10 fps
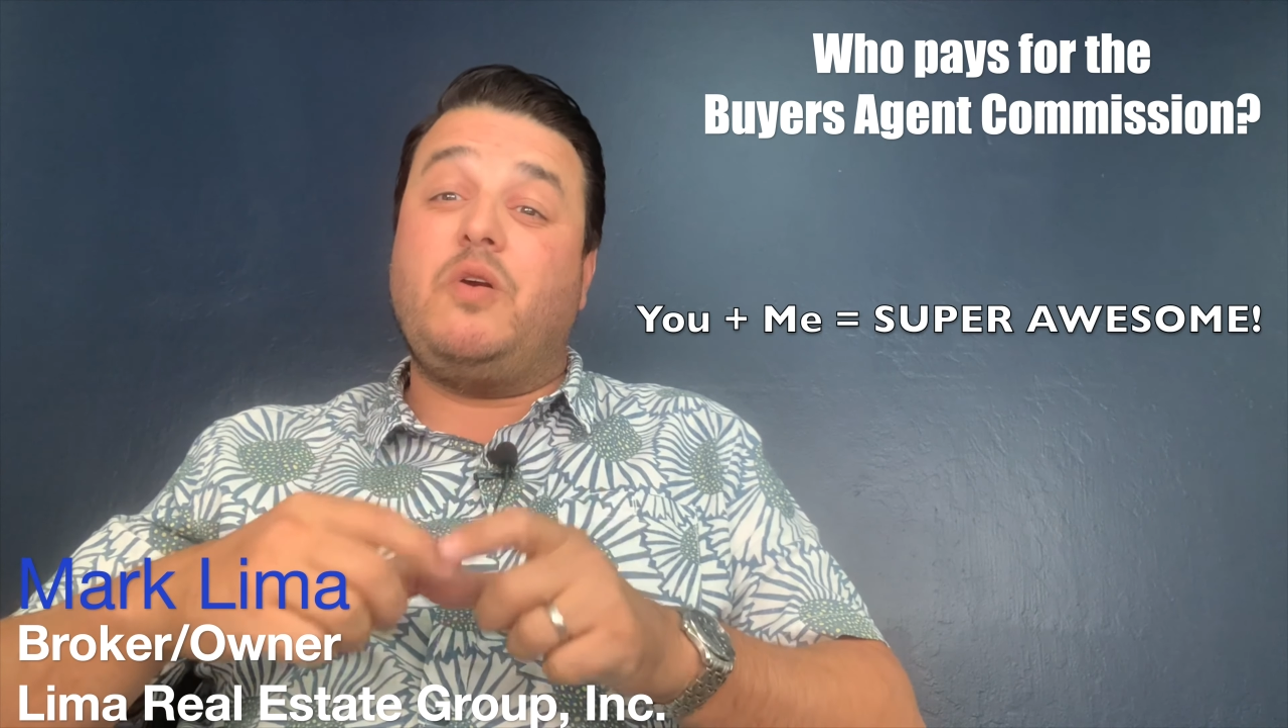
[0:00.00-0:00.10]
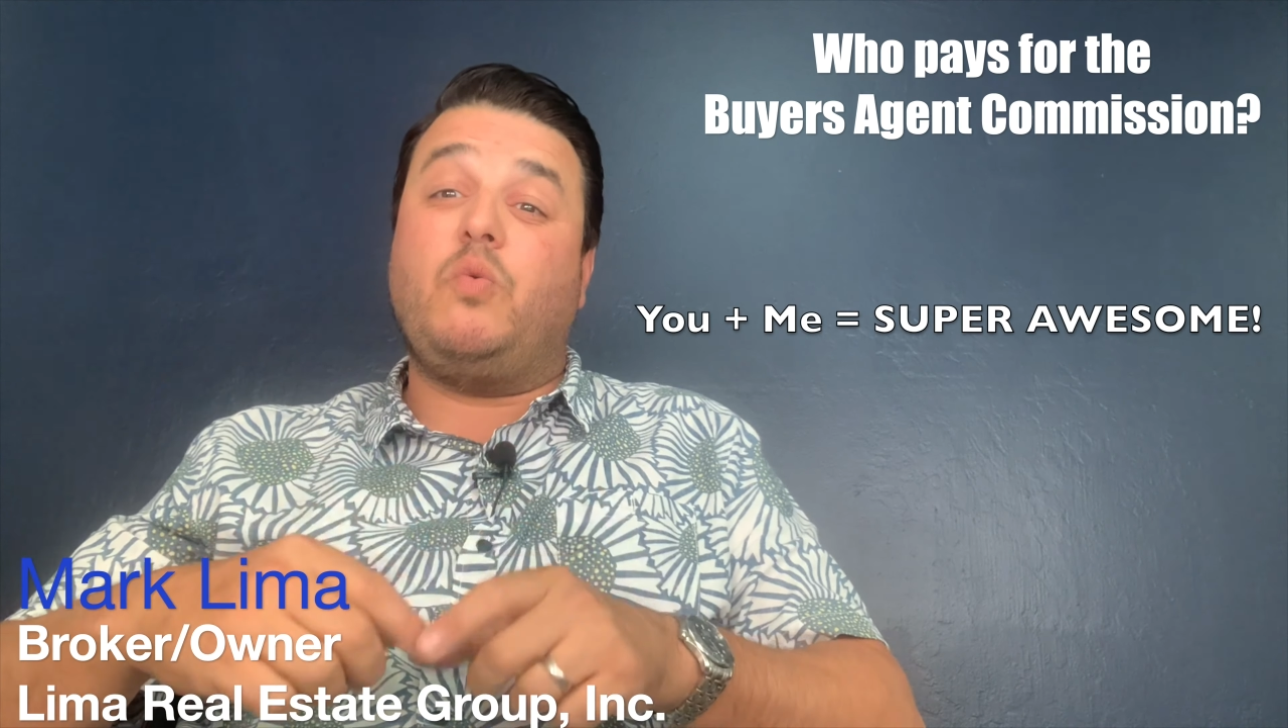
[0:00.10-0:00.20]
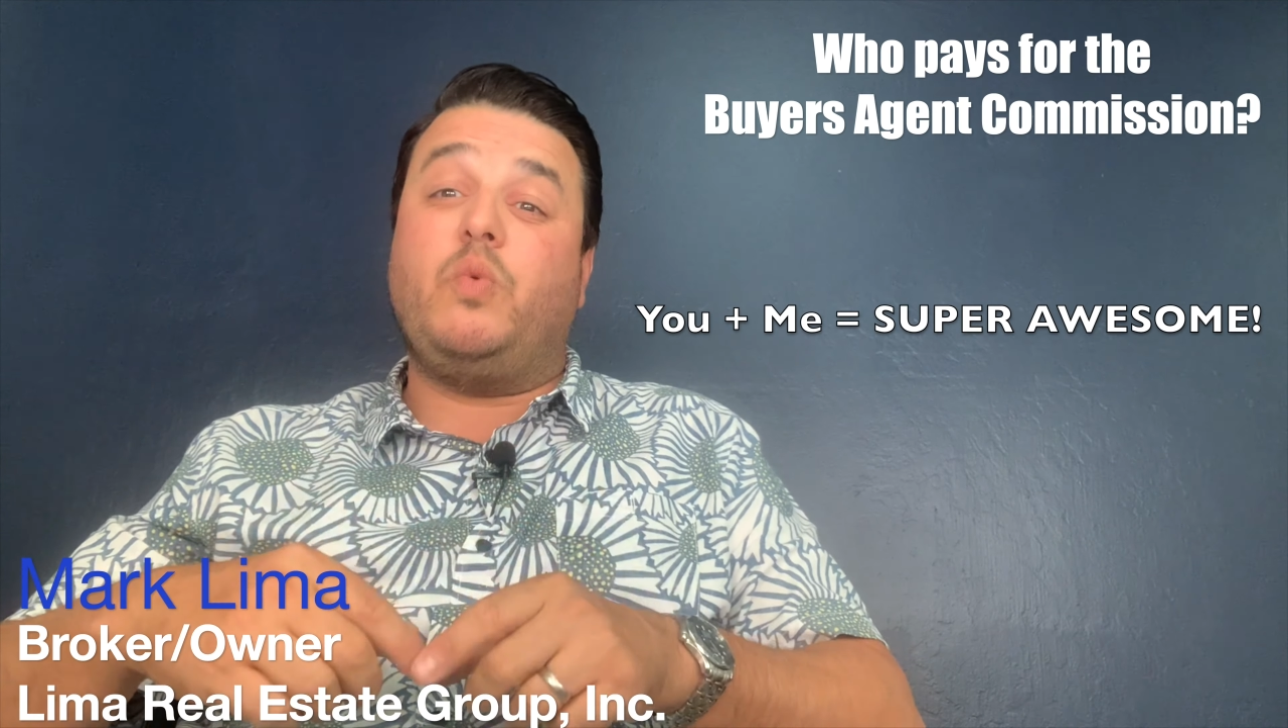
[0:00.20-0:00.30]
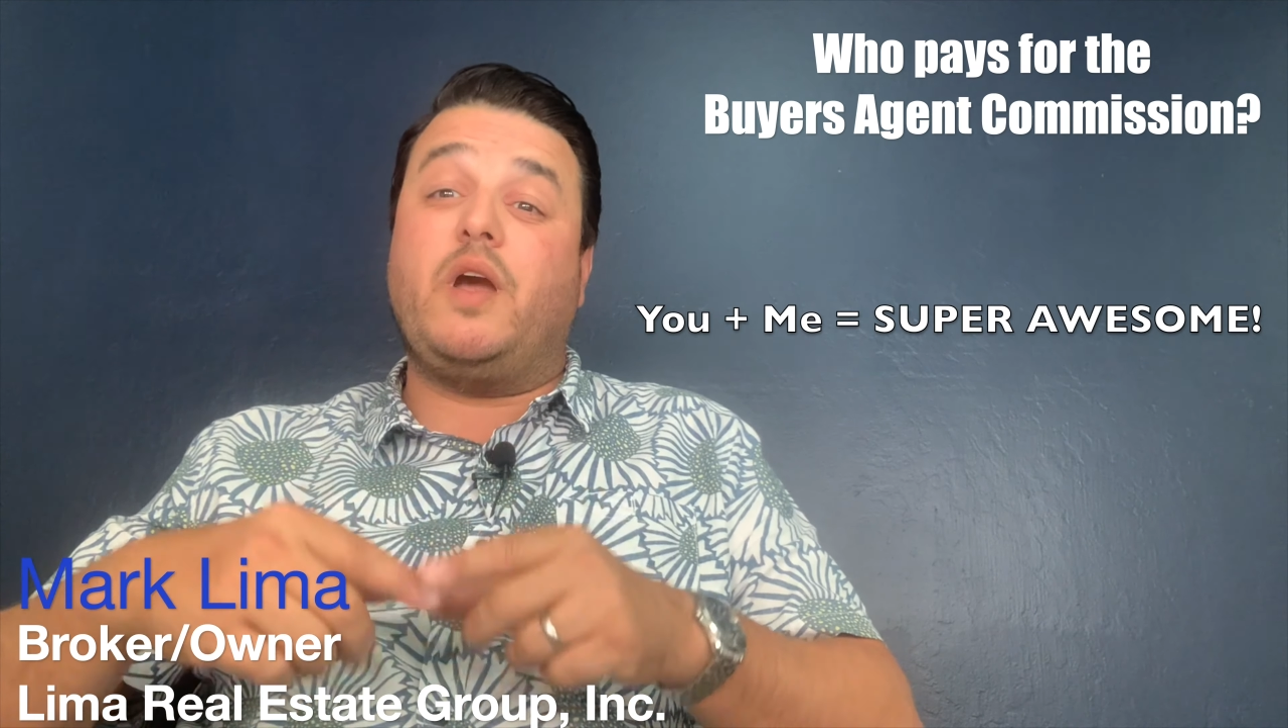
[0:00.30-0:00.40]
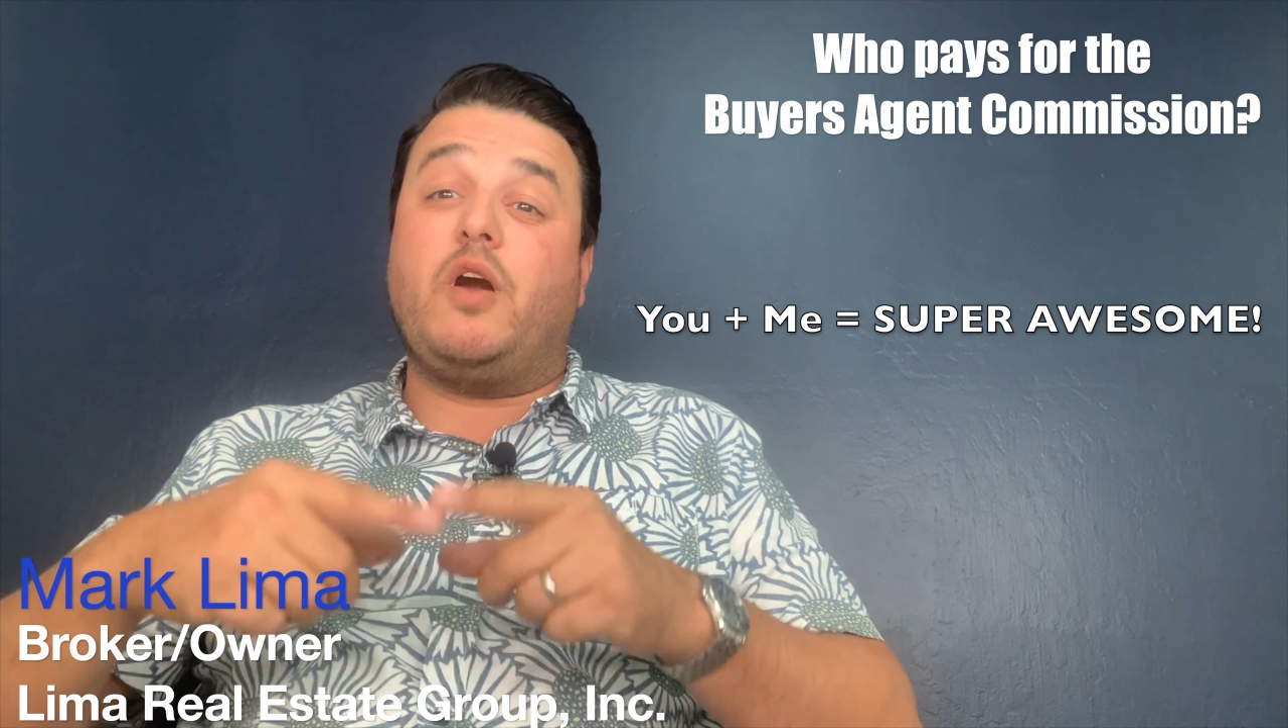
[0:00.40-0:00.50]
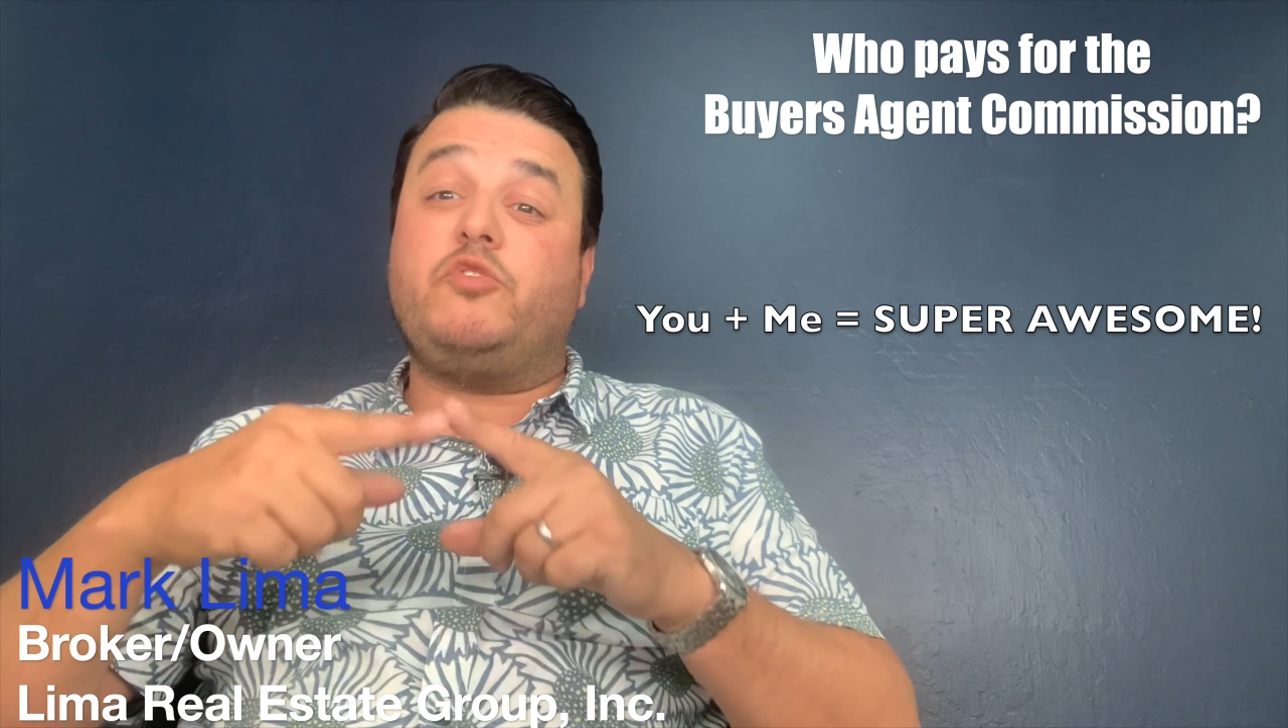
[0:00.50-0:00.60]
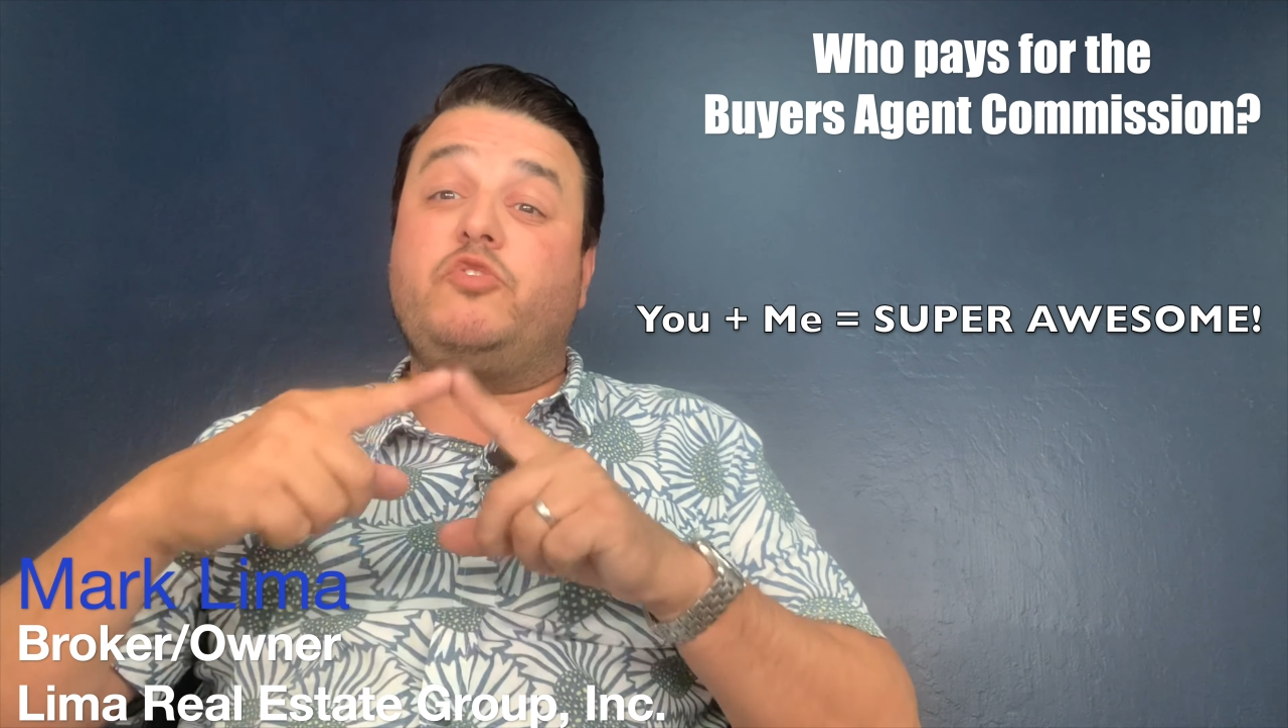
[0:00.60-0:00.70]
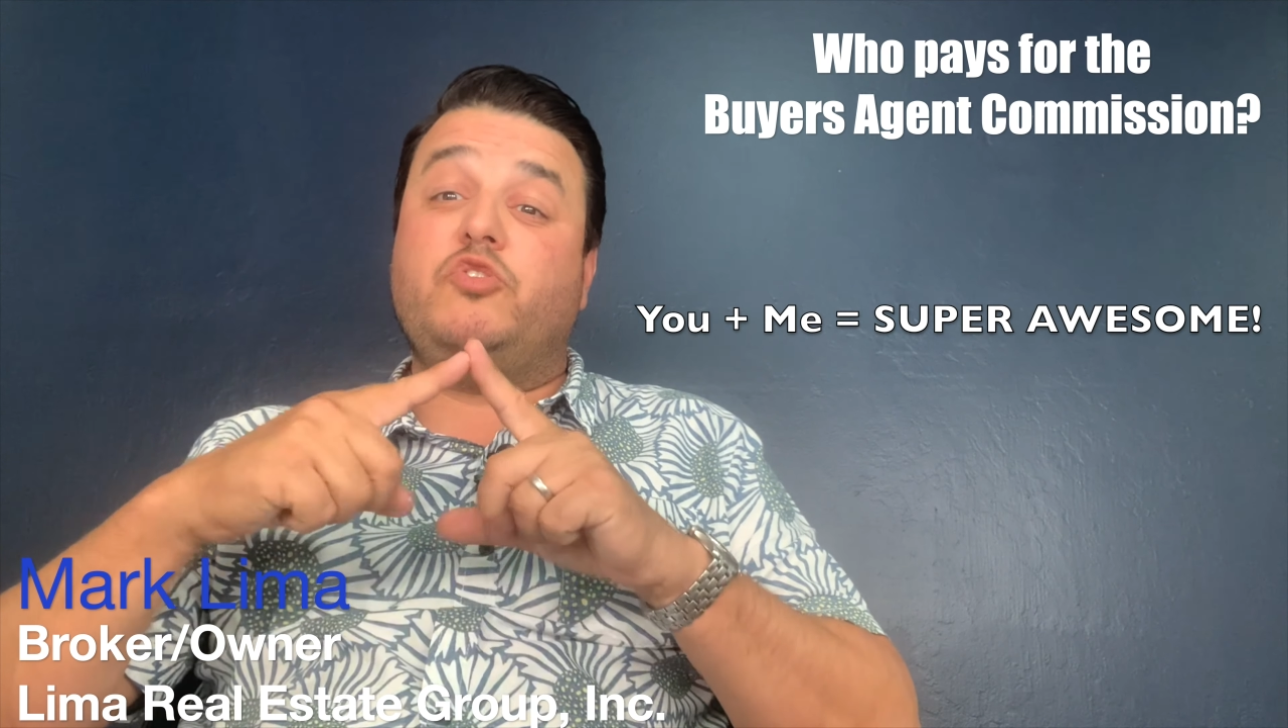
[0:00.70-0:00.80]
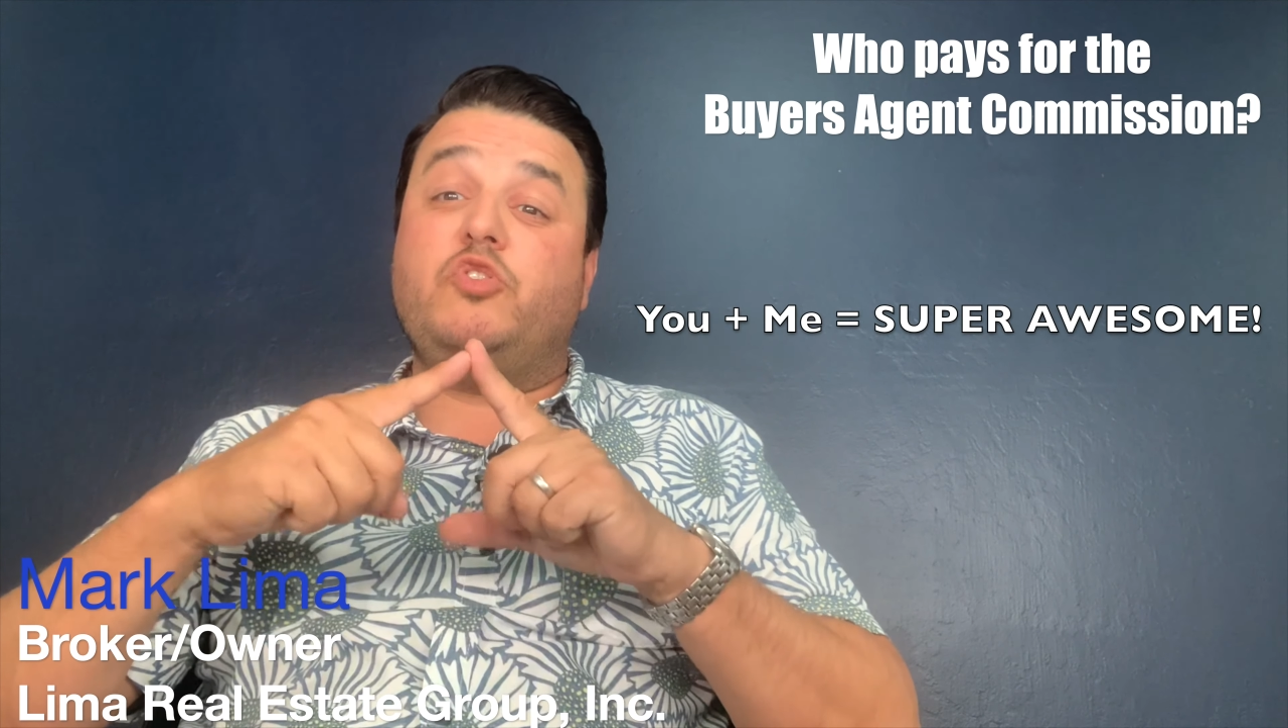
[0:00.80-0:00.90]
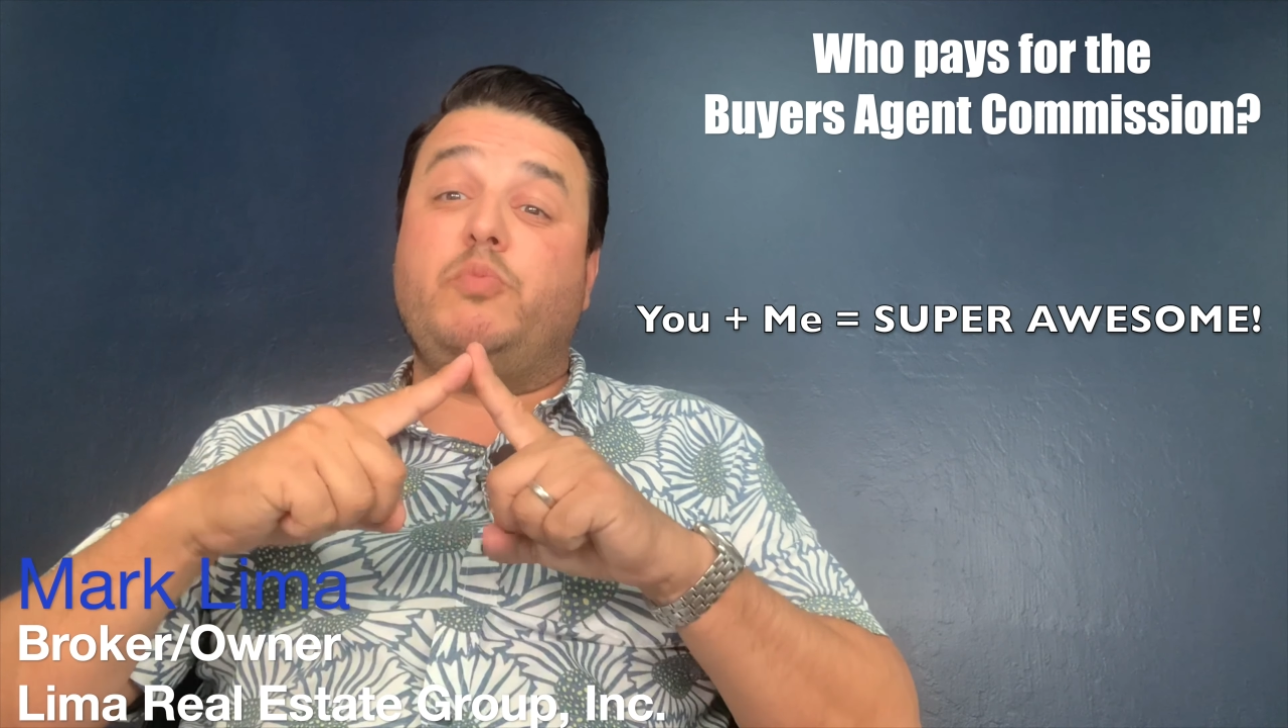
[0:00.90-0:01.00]
we are
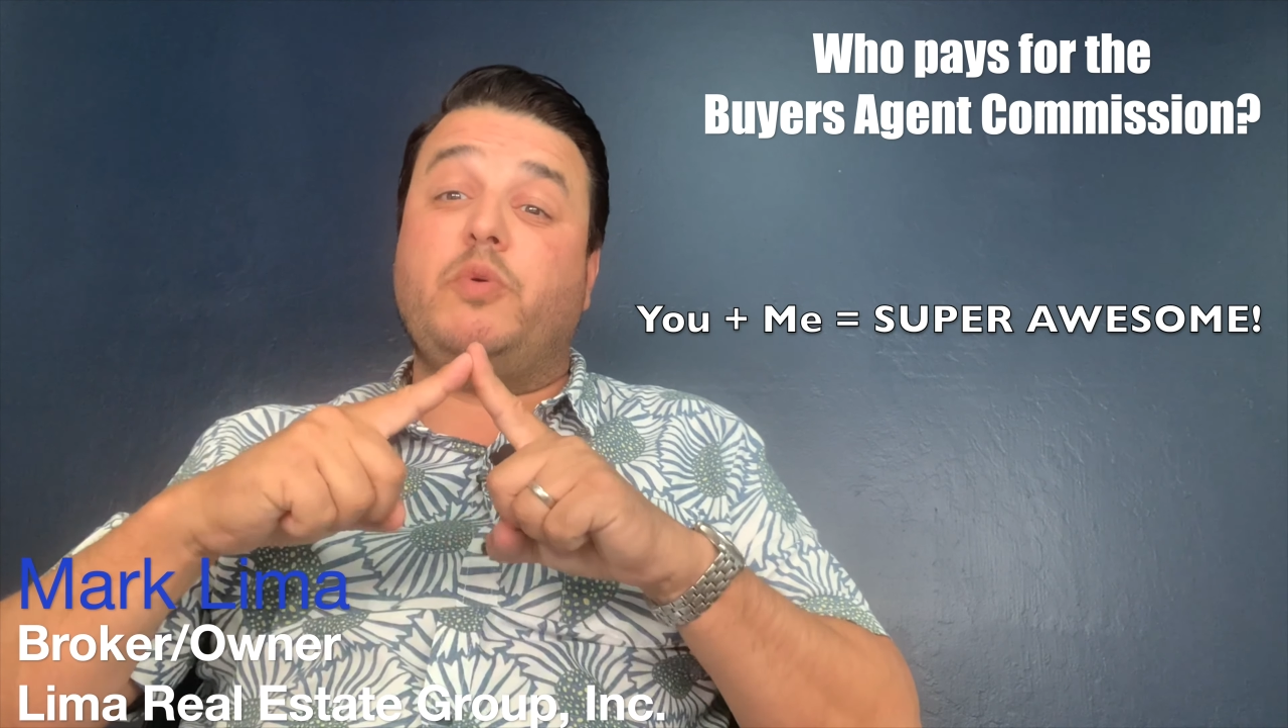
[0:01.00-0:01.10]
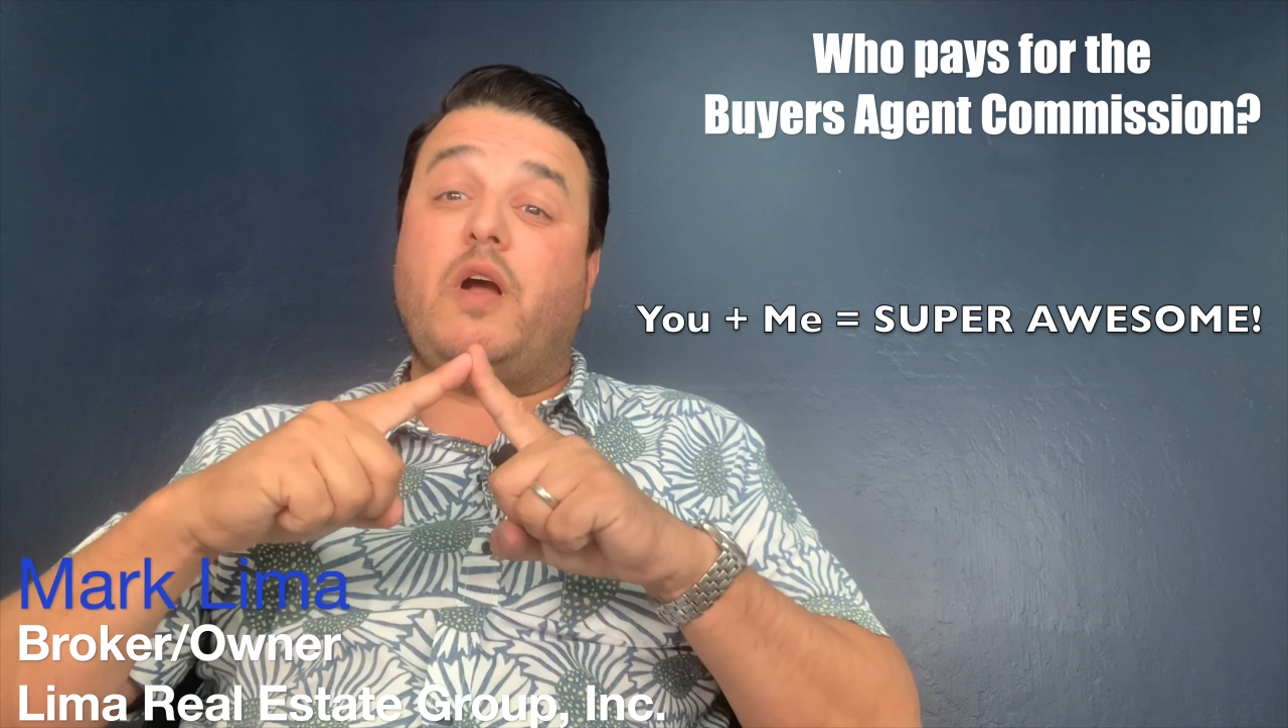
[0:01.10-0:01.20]
super